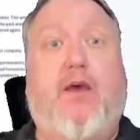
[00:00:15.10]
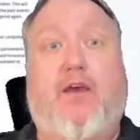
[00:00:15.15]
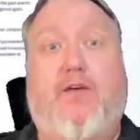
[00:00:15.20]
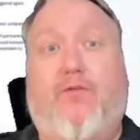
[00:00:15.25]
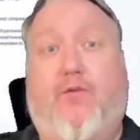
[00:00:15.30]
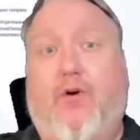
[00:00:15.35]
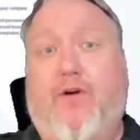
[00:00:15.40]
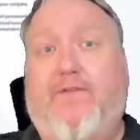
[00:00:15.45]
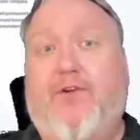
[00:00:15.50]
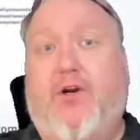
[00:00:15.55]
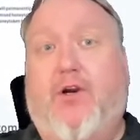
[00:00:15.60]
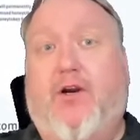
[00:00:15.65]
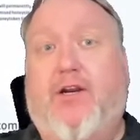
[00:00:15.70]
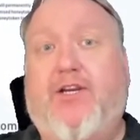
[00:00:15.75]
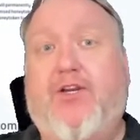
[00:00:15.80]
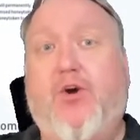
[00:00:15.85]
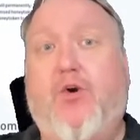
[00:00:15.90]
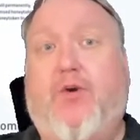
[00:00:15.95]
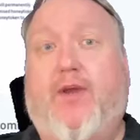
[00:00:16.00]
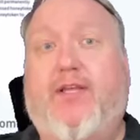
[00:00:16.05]
If one of your honey
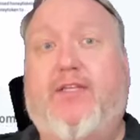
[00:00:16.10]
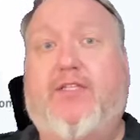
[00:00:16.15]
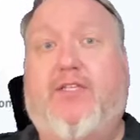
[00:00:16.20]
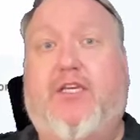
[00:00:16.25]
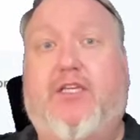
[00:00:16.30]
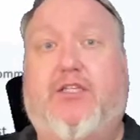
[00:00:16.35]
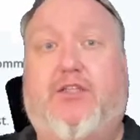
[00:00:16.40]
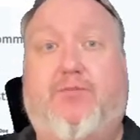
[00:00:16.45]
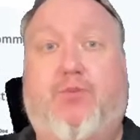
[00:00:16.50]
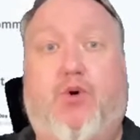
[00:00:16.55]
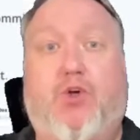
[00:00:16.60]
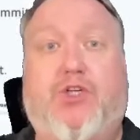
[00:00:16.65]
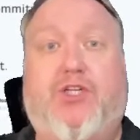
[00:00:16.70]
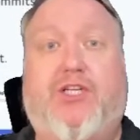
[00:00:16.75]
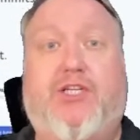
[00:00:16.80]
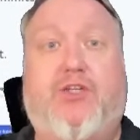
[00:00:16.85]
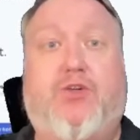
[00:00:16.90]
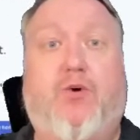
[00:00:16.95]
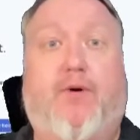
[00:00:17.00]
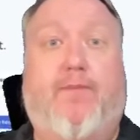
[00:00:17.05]
tokens gets pushed
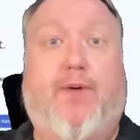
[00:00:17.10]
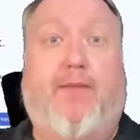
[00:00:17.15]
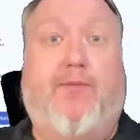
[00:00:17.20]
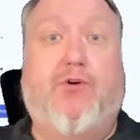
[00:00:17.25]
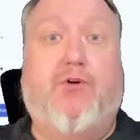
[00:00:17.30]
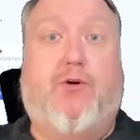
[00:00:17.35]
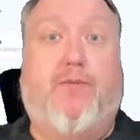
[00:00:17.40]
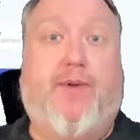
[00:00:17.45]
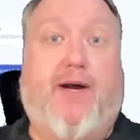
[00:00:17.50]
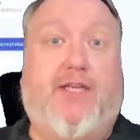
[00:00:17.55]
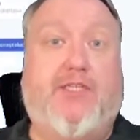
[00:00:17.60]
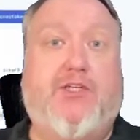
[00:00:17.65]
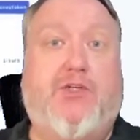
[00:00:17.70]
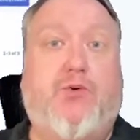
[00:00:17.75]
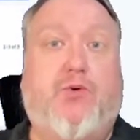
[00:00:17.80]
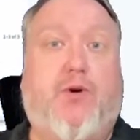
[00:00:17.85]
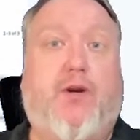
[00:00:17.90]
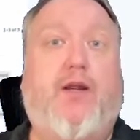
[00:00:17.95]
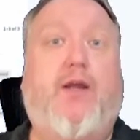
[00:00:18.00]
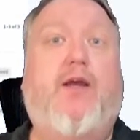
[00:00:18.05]
into a public
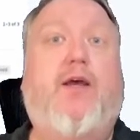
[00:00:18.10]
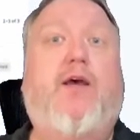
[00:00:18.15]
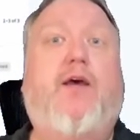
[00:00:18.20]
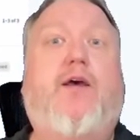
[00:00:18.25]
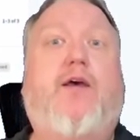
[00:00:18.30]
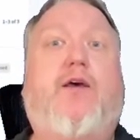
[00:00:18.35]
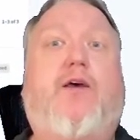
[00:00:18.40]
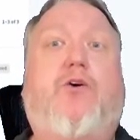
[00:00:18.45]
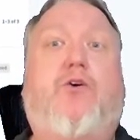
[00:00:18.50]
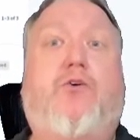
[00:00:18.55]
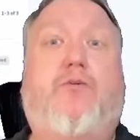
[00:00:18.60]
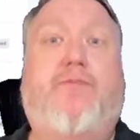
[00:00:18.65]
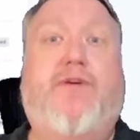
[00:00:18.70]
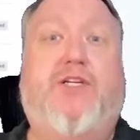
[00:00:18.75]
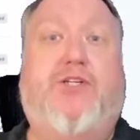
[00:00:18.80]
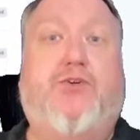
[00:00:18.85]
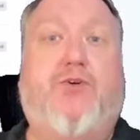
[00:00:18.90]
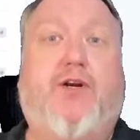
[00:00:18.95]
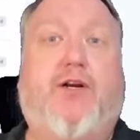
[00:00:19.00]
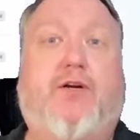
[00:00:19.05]
repository, it will be
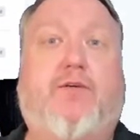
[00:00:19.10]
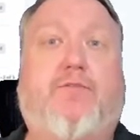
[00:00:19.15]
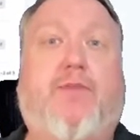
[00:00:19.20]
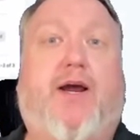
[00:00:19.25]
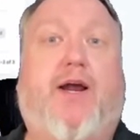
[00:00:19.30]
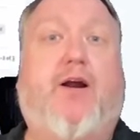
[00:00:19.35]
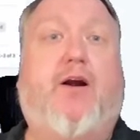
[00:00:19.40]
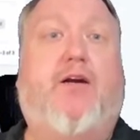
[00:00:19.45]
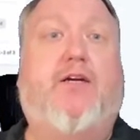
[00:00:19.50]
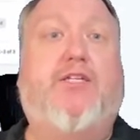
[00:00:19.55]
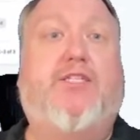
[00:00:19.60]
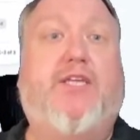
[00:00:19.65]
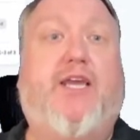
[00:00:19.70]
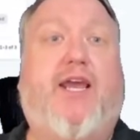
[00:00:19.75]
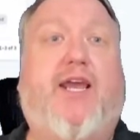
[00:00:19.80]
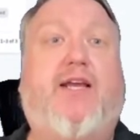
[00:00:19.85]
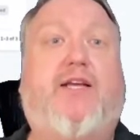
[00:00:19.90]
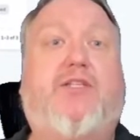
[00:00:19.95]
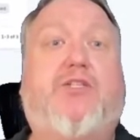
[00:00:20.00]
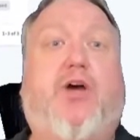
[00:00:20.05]
triggered by our
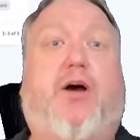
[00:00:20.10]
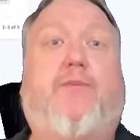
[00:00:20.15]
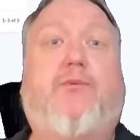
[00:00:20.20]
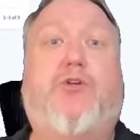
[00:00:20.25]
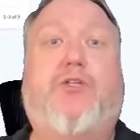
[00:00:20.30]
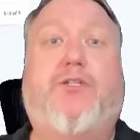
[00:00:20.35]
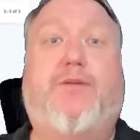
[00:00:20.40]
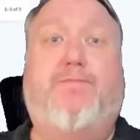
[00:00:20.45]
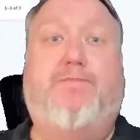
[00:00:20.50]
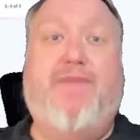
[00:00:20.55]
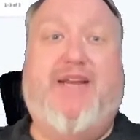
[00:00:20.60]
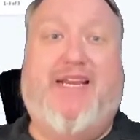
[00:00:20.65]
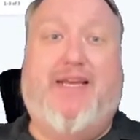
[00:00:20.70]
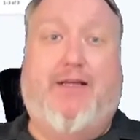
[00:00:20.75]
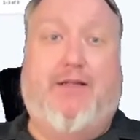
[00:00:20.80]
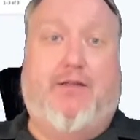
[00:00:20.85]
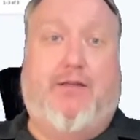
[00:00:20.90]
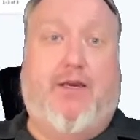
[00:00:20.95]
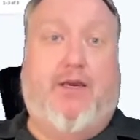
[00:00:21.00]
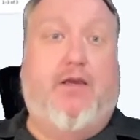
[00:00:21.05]
scans almost
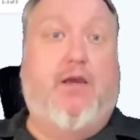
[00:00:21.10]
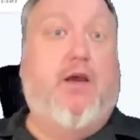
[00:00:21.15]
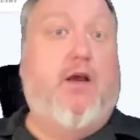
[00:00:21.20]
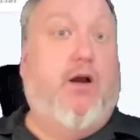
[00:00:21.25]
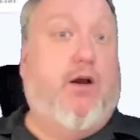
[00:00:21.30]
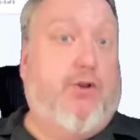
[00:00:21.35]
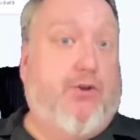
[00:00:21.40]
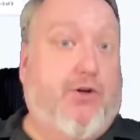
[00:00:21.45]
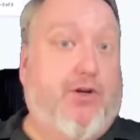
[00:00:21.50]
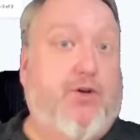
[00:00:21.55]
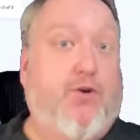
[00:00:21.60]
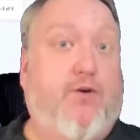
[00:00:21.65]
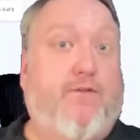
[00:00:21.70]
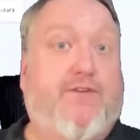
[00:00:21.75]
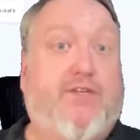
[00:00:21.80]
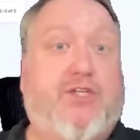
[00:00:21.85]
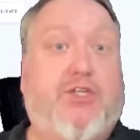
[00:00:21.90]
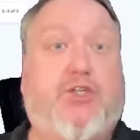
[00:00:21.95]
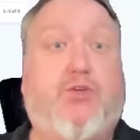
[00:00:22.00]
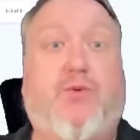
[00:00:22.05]
immediately, alerting you of
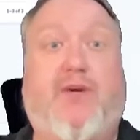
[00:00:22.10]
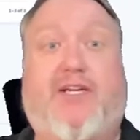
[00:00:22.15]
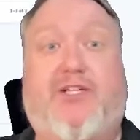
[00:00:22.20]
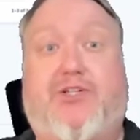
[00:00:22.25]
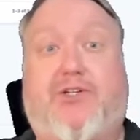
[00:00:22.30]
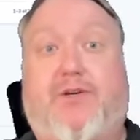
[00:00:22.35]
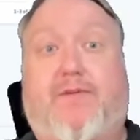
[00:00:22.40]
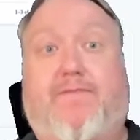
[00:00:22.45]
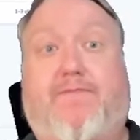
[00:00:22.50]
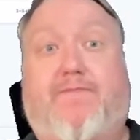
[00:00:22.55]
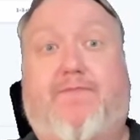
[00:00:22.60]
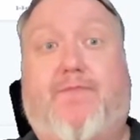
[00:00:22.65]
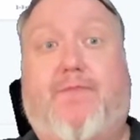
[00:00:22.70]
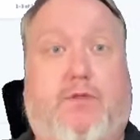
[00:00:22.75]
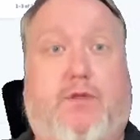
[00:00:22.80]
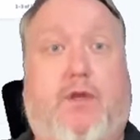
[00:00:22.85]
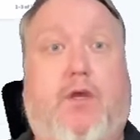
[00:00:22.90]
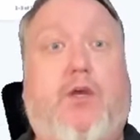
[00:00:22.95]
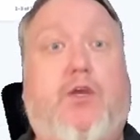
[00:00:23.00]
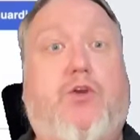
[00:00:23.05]
the situation.
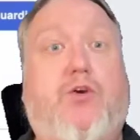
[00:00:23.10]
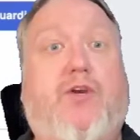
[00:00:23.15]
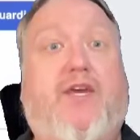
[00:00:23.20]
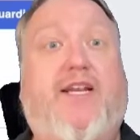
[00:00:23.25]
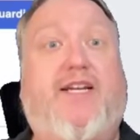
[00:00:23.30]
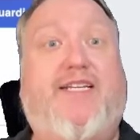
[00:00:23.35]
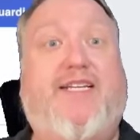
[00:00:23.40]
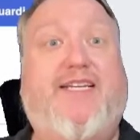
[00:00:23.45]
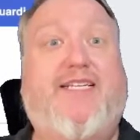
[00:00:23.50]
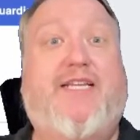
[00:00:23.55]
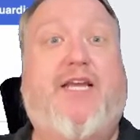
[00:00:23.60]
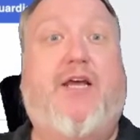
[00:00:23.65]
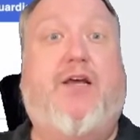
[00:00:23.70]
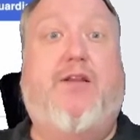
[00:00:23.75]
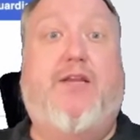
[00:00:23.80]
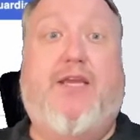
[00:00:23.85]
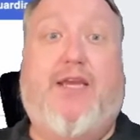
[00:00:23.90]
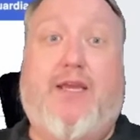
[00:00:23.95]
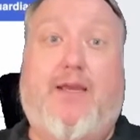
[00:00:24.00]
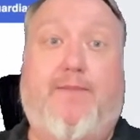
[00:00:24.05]
You'll get a
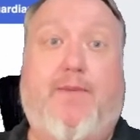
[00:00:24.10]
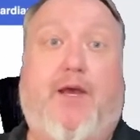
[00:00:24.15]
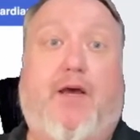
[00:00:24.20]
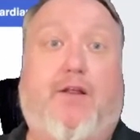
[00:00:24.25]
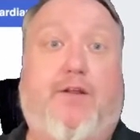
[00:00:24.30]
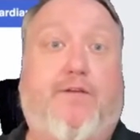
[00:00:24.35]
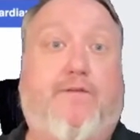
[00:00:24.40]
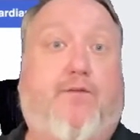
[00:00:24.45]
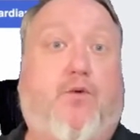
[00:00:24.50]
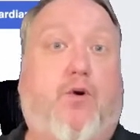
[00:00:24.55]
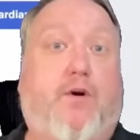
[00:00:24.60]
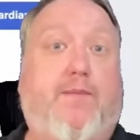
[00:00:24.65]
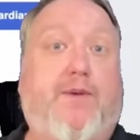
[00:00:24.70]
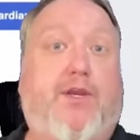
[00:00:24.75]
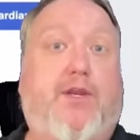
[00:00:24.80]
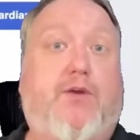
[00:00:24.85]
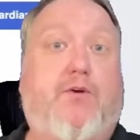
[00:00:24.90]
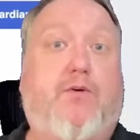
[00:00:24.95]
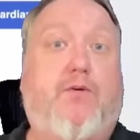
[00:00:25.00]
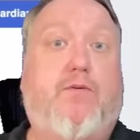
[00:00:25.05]
detailed email
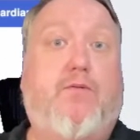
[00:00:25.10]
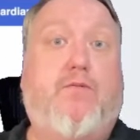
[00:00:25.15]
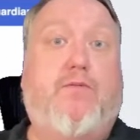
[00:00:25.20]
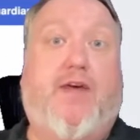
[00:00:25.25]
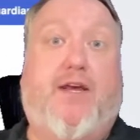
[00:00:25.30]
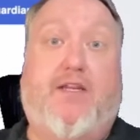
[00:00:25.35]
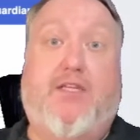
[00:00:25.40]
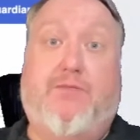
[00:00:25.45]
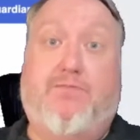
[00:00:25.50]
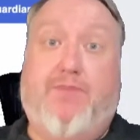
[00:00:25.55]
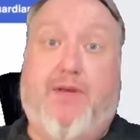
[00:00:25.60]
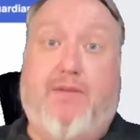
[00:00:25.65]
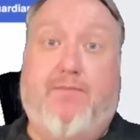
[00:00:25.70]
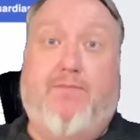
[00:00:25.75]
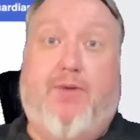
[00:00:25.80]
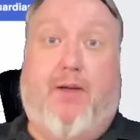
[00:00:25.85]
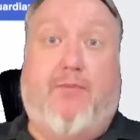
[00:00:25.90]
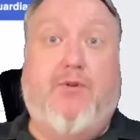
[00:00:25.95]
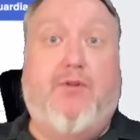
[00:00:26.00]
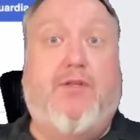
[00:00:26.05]
informing you that it's been
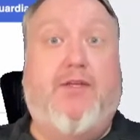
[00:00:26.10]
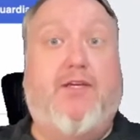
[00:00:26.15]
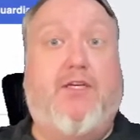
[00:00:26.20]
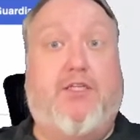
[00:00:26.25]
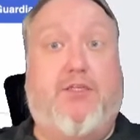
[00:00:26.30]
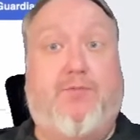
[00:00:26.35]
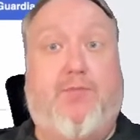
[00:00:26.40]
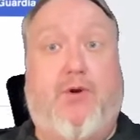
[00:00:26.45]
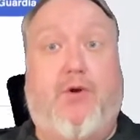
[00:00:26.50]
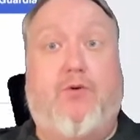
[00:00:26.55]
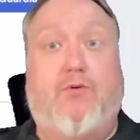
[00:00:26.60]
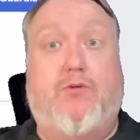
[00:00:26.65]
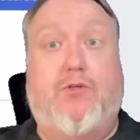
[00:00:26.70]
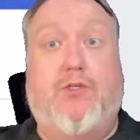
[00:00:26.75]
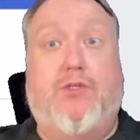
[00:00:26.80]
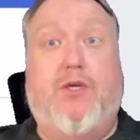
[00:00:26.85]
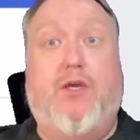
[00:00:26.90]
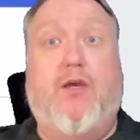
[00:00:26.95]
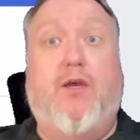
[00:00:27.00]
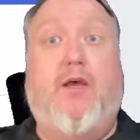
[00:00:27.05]
publicly
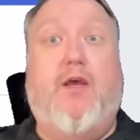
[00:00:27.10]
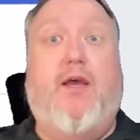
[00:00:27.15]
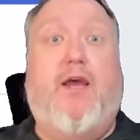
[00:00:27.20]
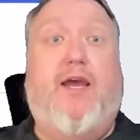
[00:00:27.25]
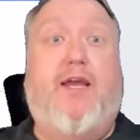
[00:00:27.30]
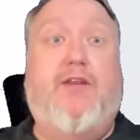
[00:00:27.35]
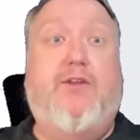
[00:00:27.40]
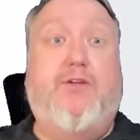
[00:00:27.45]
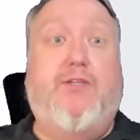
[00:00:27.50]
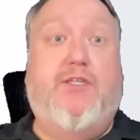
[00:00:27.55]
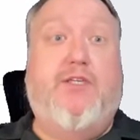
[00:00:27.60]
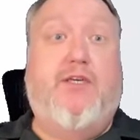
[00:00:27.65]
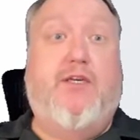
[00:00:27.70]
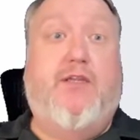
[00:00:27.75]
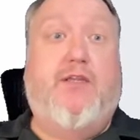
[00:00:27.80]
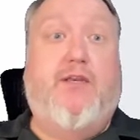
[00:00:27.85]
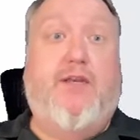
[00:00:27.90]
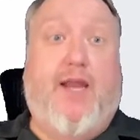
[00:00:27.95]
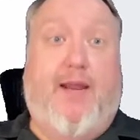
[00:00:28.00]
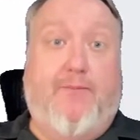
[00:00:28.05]
exposed, and you'll see
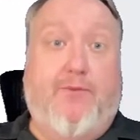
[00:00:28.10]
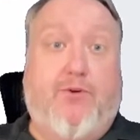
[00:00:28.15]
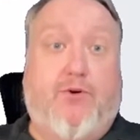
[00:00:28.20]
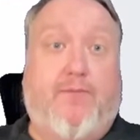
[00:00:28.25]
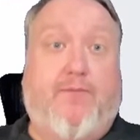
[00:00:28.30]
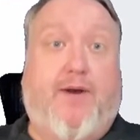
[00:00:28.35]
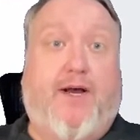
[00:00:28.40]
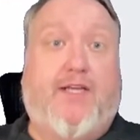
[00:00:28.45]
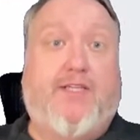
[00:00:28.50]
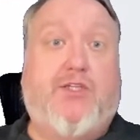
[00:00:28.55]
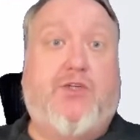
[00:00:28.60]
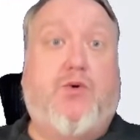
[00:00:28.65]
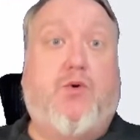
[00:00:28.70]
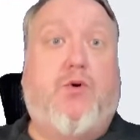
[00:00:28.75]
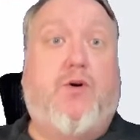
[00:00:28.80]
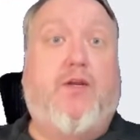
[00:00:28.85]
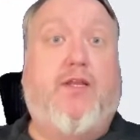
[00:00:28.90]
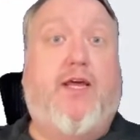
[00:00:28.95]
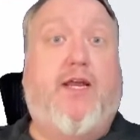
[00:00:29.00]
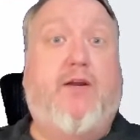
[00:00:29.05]
the name of the
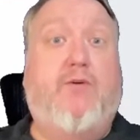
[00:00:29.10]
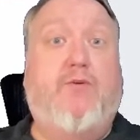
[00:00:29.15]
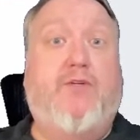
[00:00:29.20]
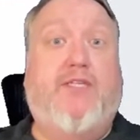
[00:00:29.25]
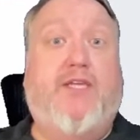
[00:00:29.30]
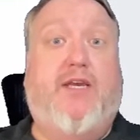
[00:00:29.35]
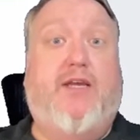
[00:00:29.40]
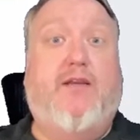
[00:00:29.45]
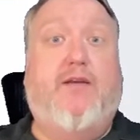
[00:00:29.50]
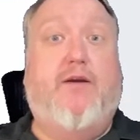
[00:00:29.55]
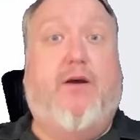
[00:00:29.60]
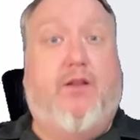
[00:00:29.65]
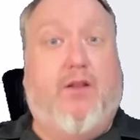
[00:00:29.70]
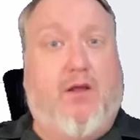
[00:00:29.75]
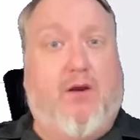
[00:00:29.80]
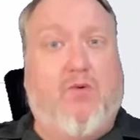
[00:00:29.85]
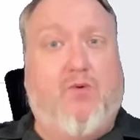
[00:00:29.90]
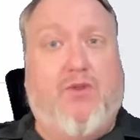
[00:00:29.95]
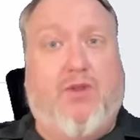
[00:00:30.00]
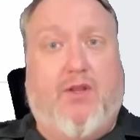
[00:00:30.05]
repository that it was in
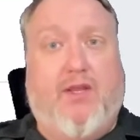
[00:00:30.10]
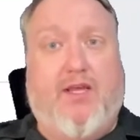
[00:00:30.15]
along with a